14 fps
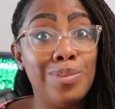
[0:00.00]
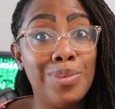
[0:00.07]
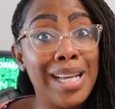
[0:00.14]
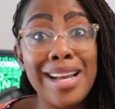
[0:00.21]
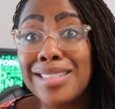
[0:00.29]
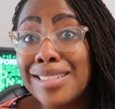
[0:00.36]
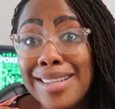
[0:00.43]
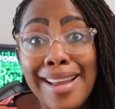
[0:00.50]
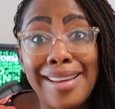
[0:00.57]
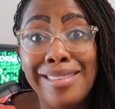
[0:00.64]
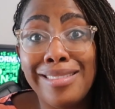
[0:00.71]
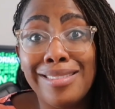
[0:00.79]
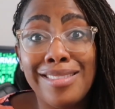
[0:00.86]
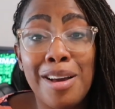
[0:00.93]
We
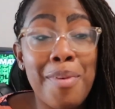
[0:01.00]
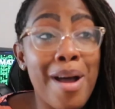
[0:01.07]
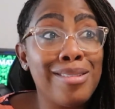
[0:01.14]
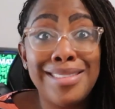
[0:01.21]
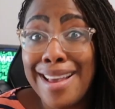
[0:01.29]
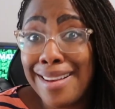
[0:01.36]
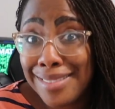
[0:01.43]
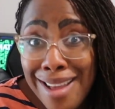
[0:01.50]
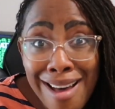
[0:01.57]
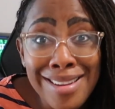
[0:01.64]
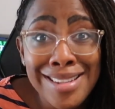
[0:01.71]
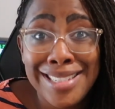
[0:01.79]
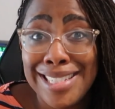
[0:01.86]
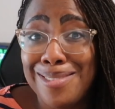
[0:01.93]
educate about
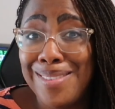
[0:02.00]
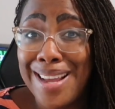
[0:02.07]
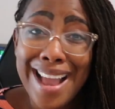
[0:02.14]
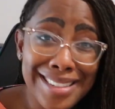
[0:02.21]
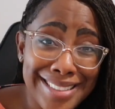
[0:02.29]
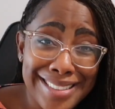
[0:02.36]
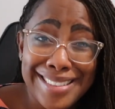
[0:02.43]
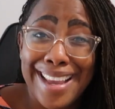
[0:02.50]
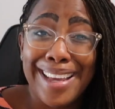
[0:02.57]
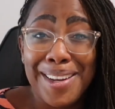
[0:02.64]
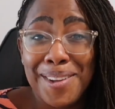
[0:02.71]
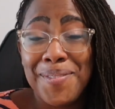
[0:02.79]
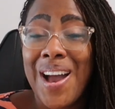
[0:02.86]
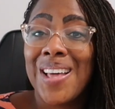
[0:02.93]
technology. We
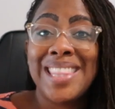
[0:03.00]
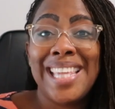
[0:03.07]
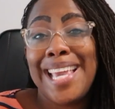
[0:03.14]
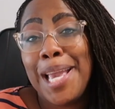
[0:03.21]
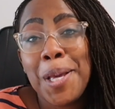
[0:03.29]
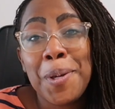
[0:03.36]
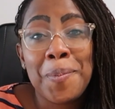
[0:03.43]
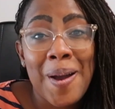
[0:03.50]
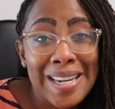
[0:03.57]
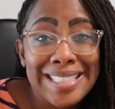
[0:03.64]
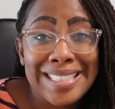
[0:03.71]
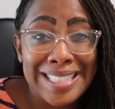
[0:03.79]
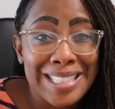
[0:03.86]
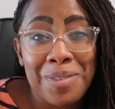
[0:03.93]
educate about the
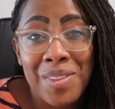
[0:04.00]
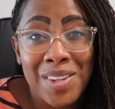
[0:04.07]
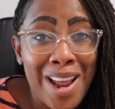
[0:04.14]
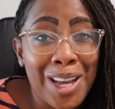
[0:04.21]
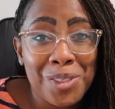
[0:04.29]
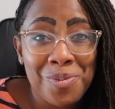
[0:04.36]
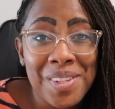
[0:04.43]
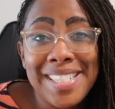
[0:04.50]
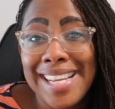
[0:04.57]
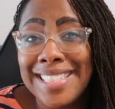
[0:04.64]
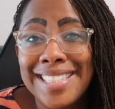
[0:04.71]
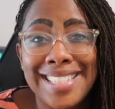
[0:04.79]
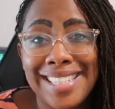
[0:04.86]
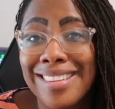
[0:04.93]
EMR system, the
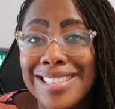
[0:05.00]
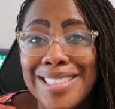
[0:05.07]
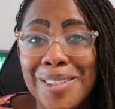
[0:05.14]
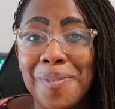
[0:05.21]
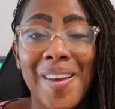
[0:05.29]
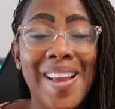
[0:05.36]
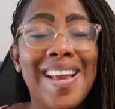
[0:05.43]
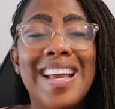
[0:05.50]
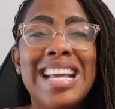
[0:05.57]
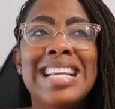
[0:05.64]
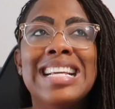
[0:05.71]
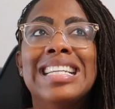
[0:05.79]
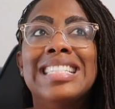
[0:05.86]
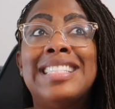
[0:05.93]
documentation system.
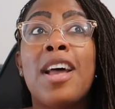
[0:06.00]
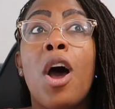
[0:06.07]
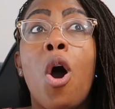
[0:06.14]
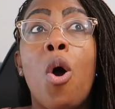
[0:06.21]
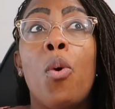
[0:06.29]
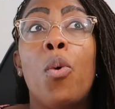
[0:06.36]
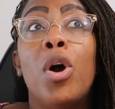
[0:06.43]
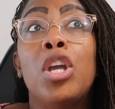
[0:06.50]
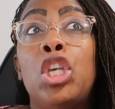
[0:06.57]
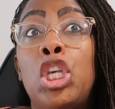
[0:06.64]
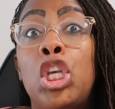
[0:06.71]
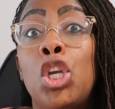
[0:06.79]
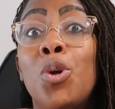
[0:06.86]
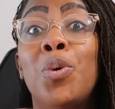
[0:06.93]
So
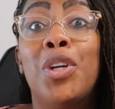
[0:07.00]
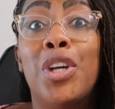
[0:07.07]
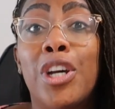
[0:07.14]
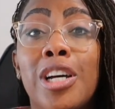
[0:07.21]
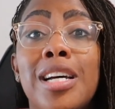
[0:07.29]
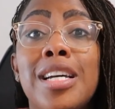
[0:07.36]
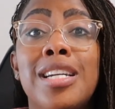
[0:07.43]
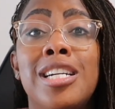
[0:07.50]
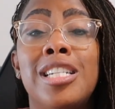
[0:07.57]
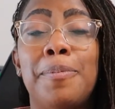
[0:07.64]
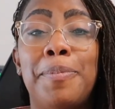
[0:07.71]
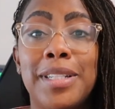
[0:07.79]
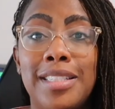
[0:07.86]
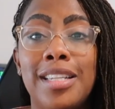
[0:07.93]
you
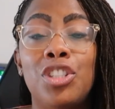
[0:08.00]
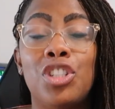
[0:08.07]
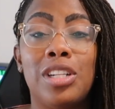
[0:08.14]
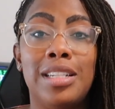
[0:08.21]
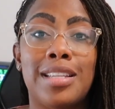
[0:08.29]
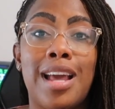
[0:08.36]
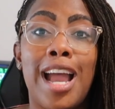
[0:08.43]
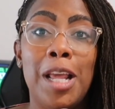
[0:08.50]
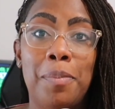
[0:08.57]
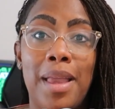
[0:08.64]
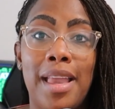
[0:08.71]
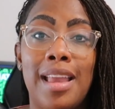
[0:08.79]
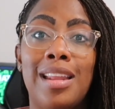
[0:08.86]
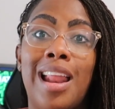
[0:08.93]
could potentially type
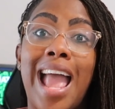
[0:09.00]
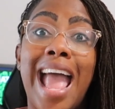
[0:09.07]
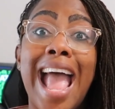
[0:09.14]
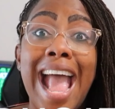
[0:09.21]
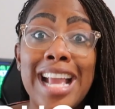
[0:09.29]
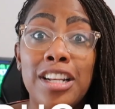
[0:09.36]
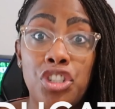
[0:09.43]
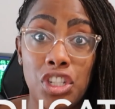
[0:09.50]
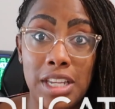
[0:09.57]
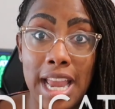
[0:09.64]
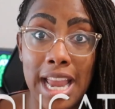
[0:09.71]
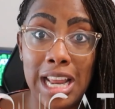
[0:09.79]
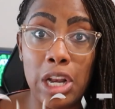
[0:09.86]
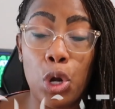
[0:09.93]
in
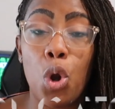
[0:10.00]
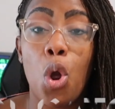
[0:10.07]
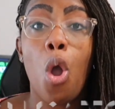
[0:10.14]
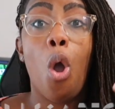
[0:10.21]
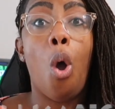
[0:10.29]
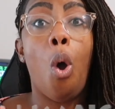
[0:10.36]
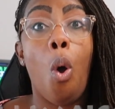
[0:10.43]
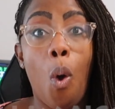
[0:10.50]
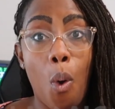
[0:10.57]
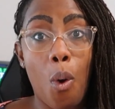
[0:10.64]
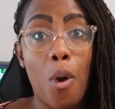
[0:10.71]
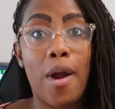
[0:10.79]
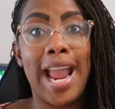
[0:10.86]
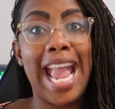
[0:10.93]
educator
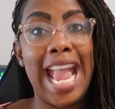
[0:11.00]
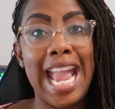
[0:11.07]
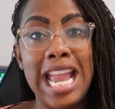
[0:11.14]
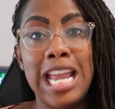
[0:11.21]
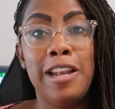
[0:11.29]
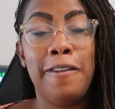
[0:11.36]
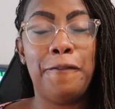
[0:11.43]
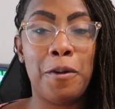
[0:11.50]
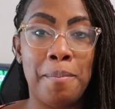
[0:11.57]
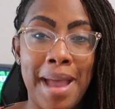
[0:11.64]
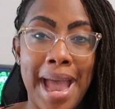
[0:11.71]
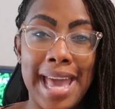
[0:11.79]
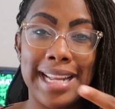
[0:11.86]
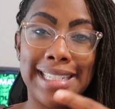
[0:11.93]
or
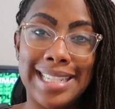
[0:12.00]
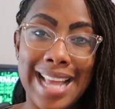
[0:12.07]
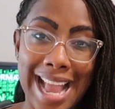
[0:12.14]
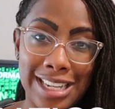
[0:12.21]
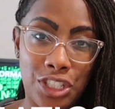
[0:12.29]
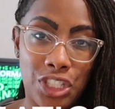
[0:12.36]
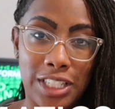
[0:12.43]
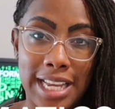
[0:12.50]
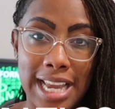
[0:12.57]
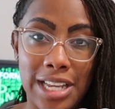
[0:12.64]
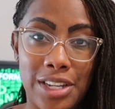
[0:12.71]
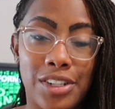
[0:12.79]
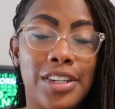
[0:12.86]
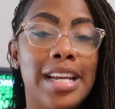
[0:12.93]
informatics
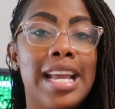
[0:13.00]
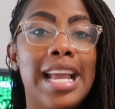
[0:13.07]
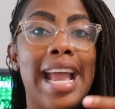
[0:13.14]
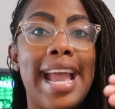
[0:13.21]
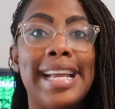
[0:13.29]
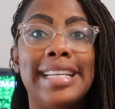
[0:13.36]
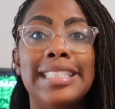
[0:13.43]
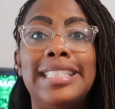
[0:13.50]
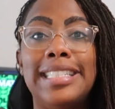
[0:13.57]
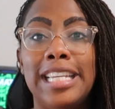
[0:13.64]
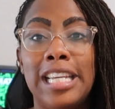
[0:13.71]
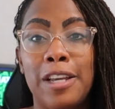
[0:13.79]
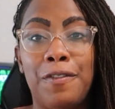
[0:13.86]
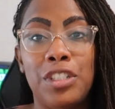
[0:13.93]
educator and
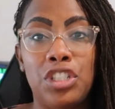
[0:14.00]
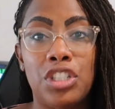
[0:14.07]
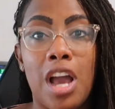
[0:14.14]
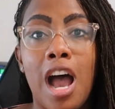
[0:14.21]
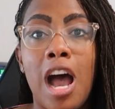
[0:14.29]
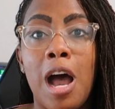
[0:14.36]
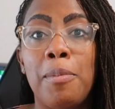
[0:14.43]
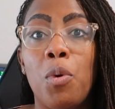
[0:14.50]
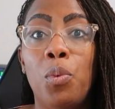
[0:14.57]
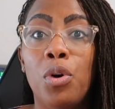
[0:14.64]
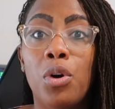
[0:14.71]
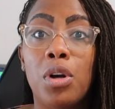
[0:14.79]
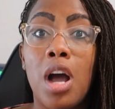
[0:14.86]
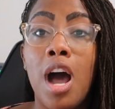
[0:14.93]
see if a job
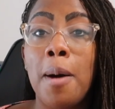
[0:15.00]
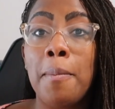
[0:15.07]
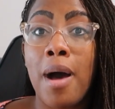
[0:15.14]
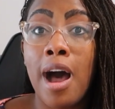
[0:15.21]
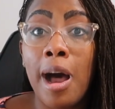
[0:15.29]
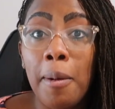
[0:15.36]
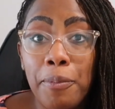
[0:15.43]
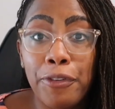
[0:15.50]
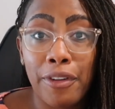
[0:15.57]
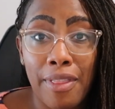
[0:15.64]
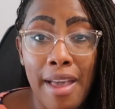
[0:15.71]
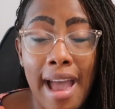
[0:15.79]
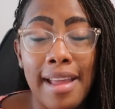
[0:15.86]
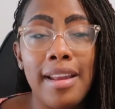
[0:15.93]
will come up for
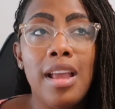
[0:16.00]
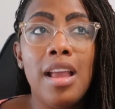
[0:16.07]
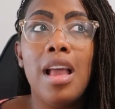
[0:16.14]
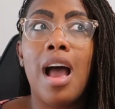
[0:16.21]
that.